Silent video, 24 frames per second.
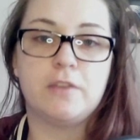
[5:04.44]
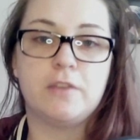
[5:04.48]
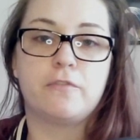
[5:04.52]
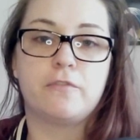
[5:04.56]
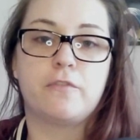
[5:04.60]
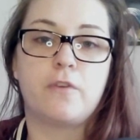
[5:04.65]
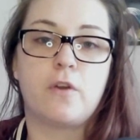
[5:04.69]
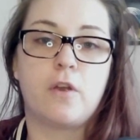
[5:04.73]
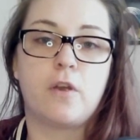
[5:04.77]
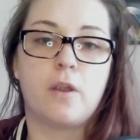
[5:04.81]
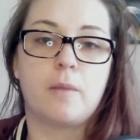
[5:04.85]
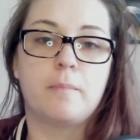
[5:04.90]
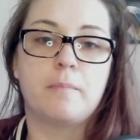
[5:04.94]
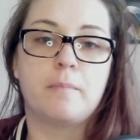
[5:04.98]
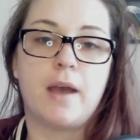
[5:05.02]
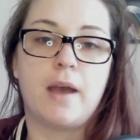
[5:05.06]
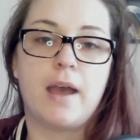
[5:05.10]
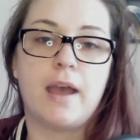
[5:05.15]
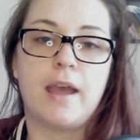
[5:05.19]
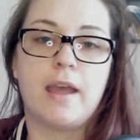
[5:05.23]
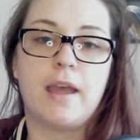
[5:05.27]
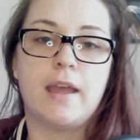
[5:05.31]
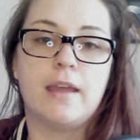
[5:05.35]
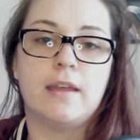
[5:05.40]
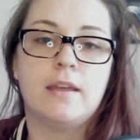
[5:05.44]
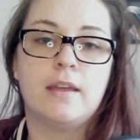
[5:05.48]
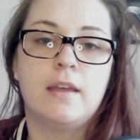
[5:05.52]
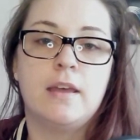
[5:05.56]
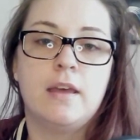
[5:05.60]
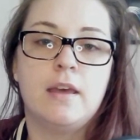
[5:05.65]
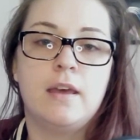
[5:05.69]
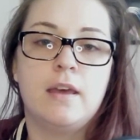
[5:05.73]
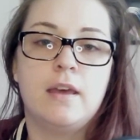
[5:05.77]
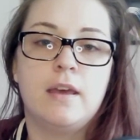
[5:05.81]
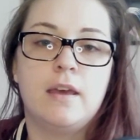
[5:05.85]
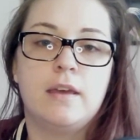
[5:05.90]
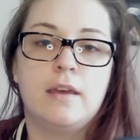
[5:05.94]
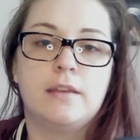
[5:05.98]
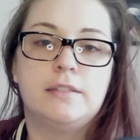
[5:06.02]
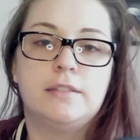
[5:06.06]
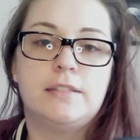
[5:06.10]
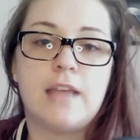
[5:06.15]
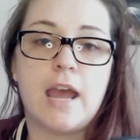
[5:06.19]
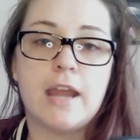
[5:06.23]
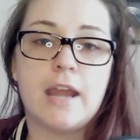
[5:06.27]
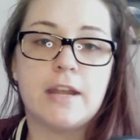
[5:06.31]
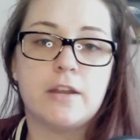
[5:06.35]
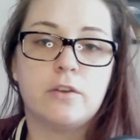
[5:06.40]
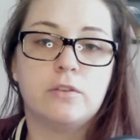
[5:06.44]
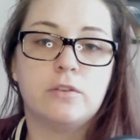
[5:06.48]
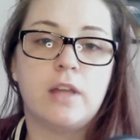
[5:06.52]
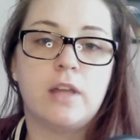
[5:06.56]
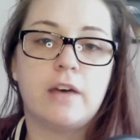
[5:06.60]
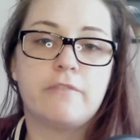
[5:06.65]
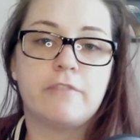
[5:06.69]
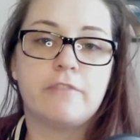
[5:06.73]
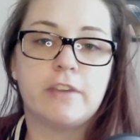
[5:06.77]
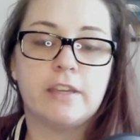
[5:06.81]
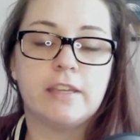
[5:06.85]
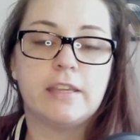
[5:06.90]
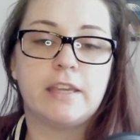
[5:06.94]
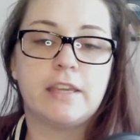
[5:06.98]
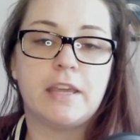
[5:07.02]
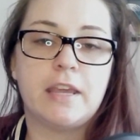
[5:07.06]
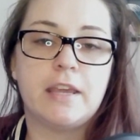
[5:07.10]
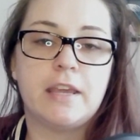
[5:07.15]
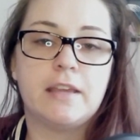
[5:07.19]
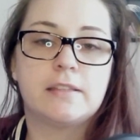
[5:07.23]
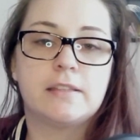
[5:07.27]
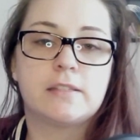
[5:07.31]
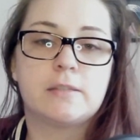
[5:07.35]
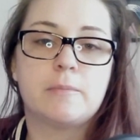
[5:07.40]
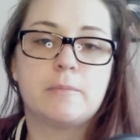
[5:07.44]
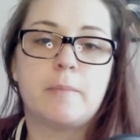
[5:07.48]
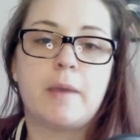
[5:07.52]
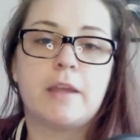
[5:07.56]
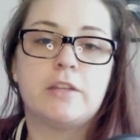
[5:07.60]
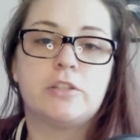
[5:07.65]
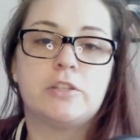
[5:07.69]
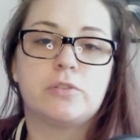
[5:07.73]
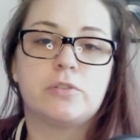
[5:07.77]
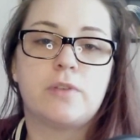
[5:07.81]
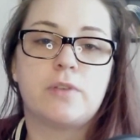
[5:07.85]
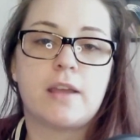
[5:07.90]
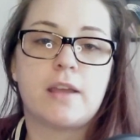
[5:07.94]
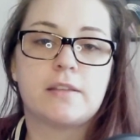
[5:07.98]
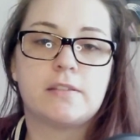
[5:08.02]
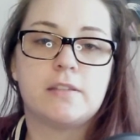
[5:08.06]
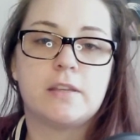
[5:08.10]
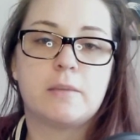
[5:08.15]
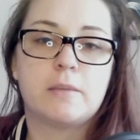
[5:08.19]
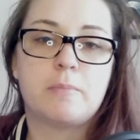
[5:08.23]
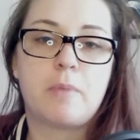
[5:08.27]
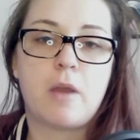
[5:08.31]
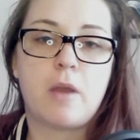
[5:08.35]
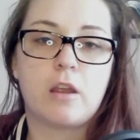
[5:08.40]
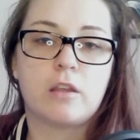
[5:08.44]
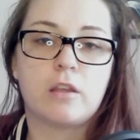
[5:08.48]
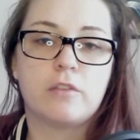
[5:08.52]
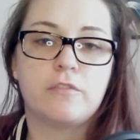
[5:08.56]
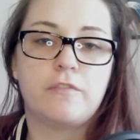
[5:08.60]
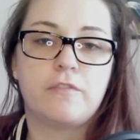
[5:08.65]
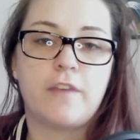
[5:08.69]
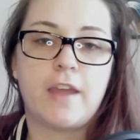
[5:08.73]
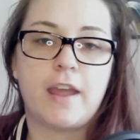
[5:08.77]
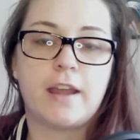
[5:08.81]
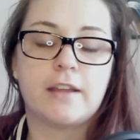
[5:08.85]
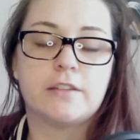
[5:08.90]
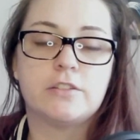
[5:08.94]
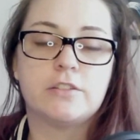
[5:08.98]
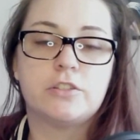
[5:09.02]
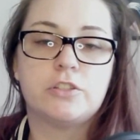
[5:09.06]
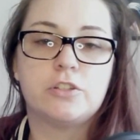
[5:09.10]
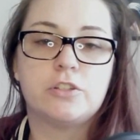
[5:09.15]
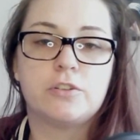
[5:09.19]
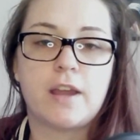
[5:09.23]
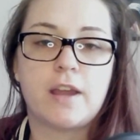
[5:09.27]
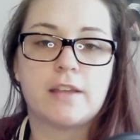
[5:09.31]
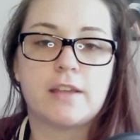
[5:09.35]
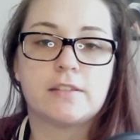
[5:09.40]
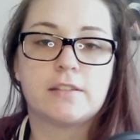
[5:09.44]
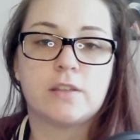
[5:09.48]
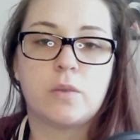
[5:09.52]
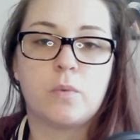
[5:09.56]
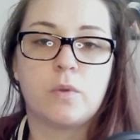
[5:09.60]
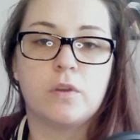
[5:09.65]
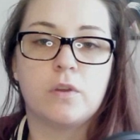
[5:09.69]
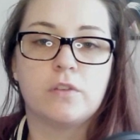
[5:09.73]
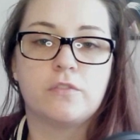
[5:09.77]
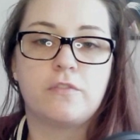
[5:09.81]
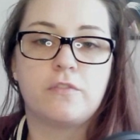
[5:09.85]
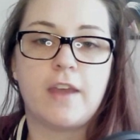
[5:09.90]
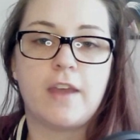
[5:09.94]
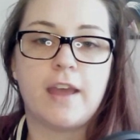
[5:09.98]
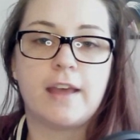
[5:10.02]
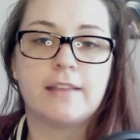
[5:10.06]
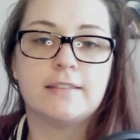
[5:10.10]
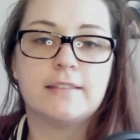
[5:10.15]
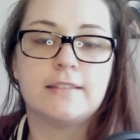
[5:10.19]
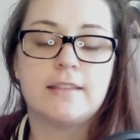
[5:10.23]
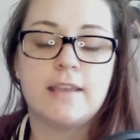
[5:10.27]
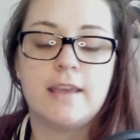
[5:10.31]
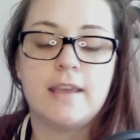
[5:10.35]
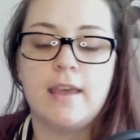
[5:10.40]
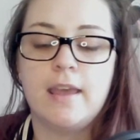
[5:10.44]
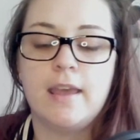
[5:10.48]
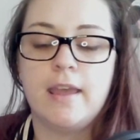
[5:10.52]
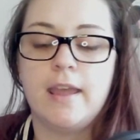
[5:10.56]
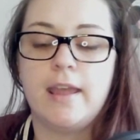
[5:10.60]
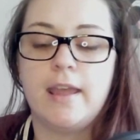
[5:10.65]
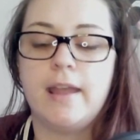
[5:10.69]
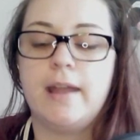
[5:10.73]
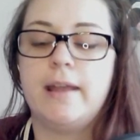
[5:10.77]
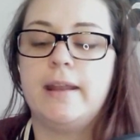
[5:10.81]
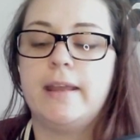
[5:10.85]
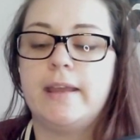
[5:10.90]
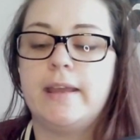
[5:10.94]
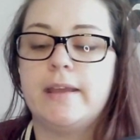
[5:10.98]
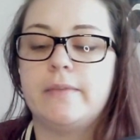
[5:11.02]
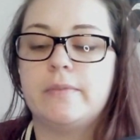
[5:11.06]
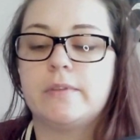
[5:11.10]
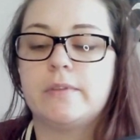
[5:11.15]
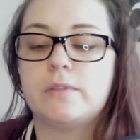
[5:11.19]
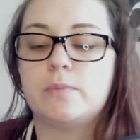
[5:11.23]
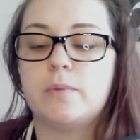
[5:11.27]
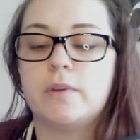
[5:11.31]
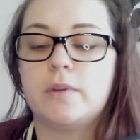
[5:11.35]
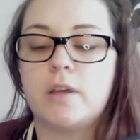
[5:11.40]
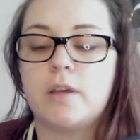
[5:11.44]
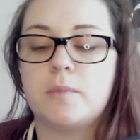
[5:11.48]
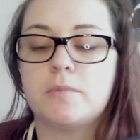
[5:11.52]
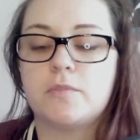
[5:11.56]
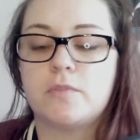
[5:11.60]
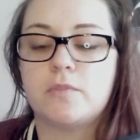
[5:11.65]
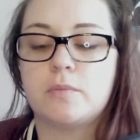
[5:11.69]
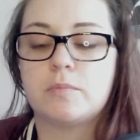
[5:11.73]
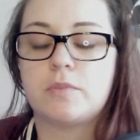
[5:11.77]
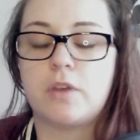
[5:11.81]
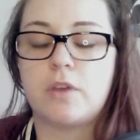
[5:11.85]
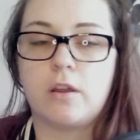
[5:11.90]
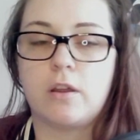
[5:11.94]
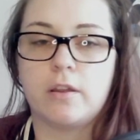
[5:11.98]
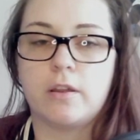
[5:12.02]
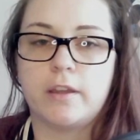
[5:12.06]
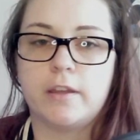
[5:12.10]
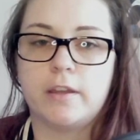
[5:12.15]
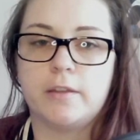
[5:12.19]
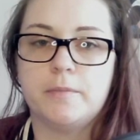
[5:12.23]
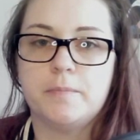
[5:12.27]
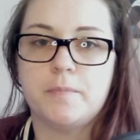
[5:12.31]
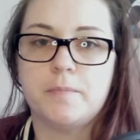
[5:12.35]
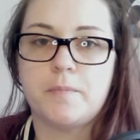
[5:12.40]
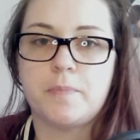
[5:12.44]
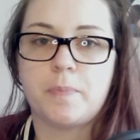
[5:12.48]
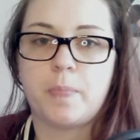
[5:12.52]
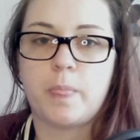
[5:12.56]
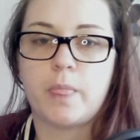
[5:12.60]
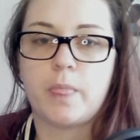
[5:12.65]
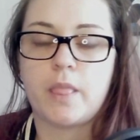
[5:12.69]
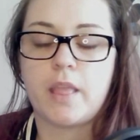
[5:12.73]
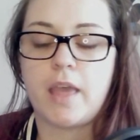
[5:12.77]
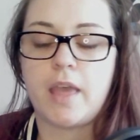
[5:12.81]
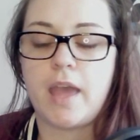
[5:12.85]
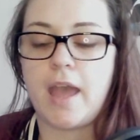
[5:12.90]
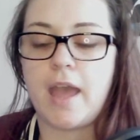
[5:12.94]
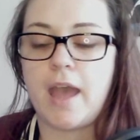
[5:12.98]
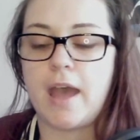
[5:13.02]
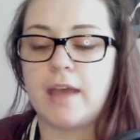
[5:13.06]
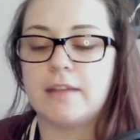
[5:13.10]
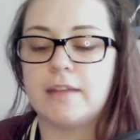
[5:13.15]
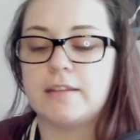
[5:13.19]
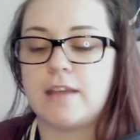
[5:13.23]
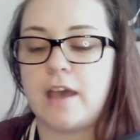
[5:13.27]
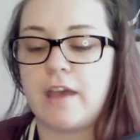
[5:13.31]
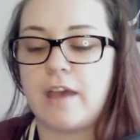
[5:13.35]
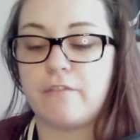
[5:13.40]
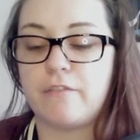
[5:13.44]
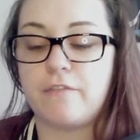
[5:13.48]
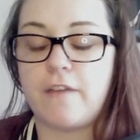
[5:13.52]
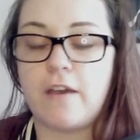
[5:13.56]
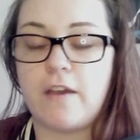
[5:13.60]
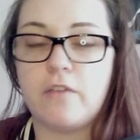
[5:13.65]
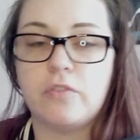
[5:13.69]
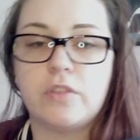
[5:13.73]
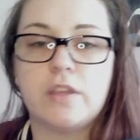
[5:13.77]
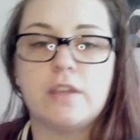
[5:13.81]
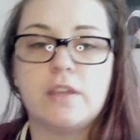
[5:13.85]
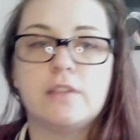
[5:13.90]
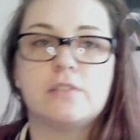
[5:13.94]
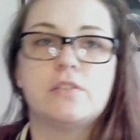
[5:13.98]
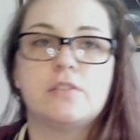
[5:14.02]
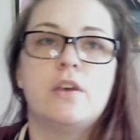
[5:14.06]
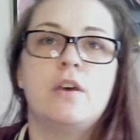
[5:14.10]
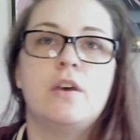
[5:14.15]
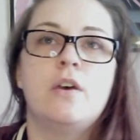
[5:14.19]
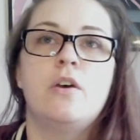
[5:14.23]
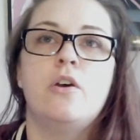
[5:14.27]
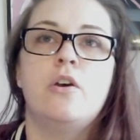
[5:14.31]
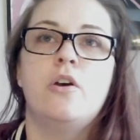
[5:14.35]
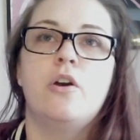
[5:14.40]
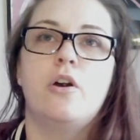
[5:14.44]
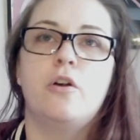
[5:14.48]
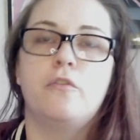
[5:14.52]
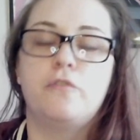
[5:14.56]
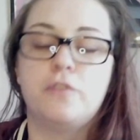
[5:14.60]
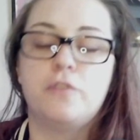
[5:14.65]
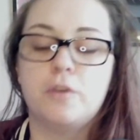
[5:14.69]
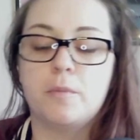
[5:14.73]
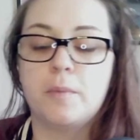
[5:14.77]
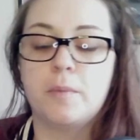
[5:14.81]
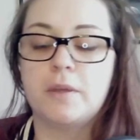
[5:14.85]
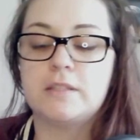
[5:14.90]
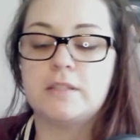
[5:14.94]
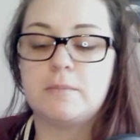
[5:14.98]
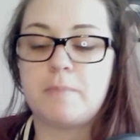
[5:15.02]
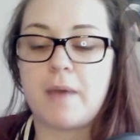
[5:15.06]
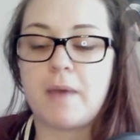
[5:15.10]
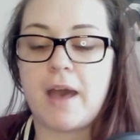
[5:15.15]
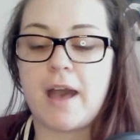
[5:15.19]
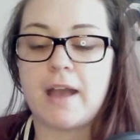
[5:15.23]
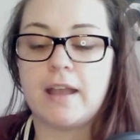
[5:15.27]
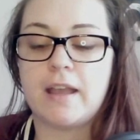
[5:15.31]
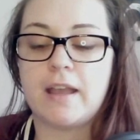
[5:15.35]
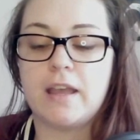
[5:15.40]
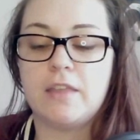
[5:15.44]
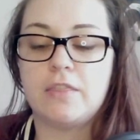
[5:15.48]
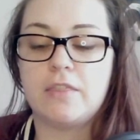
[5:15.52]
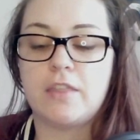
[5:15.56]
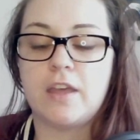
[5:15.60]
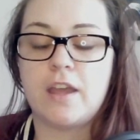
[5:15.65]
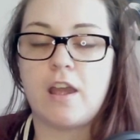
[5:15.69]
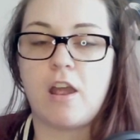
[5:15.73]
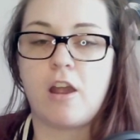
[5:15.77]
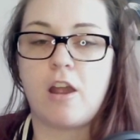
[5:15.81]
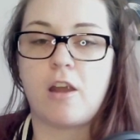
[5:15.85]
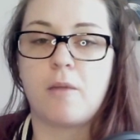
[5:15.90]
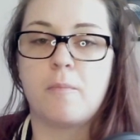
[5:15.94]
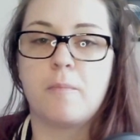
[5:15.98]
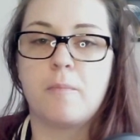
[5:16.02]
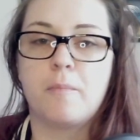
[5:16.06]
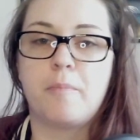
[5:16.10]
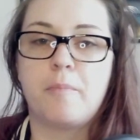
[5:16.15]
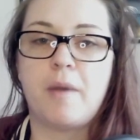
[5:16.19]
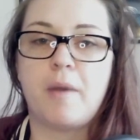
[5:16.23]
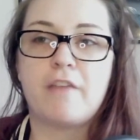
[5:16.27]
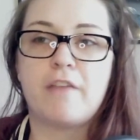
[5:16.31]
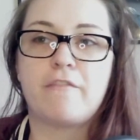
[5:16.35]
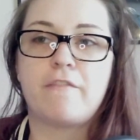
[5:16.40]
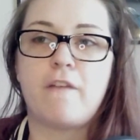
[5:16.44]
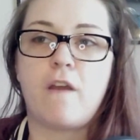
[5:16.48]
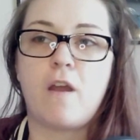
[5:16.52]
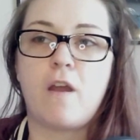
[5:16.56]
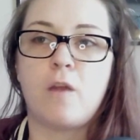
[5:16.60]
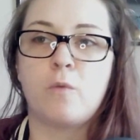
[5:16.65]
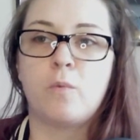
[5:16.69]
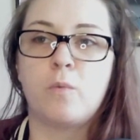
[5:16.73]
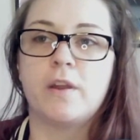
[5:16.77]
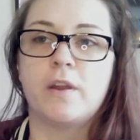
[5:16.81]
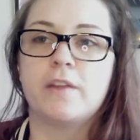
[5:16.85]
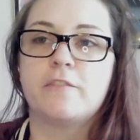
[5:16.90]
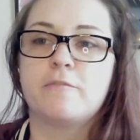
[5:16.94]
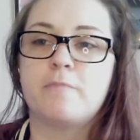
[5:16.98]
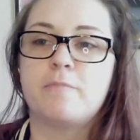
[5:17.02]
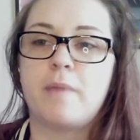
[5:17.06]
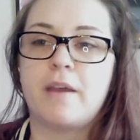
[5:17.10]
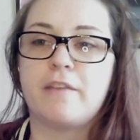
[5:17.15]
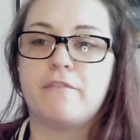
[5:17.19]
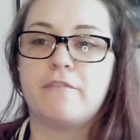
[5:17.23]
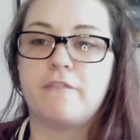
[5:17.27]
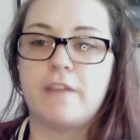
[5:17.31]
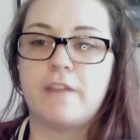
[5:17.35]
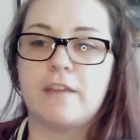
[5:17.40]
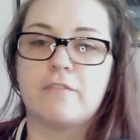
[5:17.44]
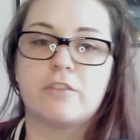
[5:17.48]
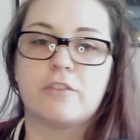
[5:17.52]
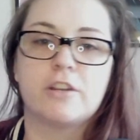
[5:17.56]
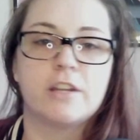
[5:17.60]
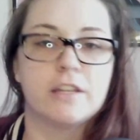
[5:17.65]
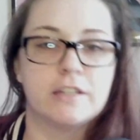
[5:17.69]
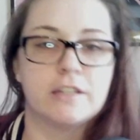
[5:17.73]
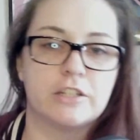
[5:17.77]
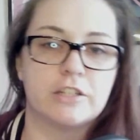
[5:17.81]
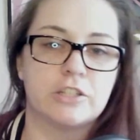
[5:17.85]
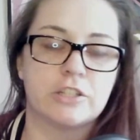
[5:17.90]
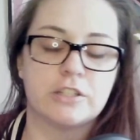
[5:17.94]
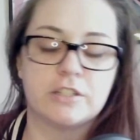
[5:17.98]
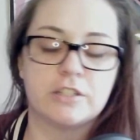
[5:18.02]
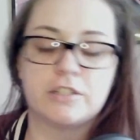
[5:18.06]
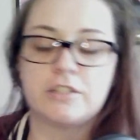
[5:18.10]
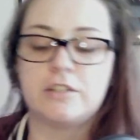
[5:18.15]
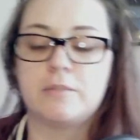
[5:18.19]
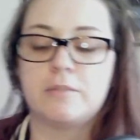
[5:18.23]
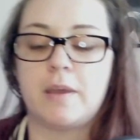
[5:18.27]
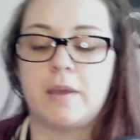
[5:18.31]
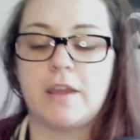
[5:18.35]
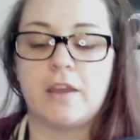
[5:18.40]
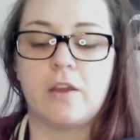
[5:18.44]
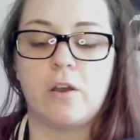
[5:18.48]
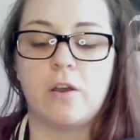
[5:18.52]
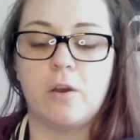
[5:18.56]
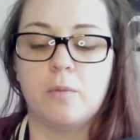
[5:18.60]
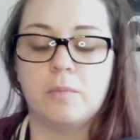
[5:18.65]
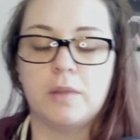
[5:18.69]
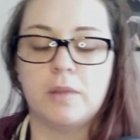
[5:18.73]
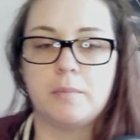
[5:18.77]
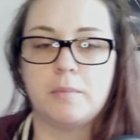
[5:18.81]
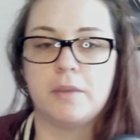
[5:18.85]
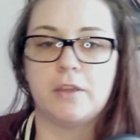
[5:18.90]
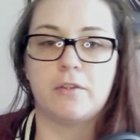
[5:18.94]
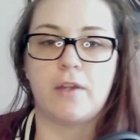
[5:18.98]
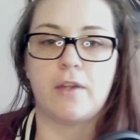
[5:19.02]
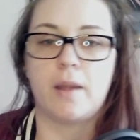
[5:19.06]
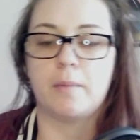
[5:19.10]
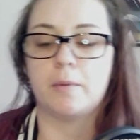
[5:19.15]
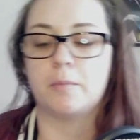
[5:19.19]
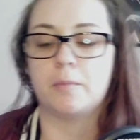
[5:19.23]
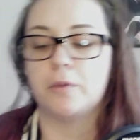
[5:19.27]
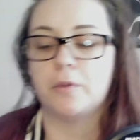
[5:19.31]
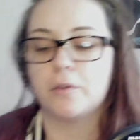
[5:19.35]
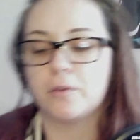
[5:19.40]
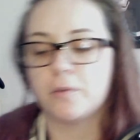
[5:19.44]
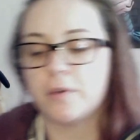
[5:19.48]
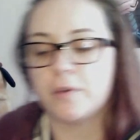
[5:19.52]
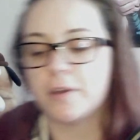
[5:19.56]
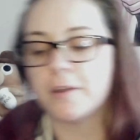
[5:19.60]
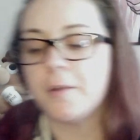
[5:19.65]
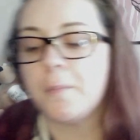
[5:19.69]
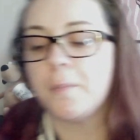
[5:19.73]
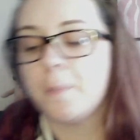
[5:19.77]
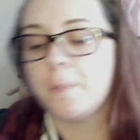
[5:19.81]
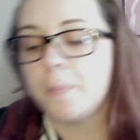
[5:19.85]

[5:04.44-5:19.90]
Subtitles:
for my dino loving geeks, my Jurassic Park fans, Jurassic World fans. And again, this one comes from Target, and I found these a few months back, and they are by far one of my favorite additions to my home. Let me grab them real quick.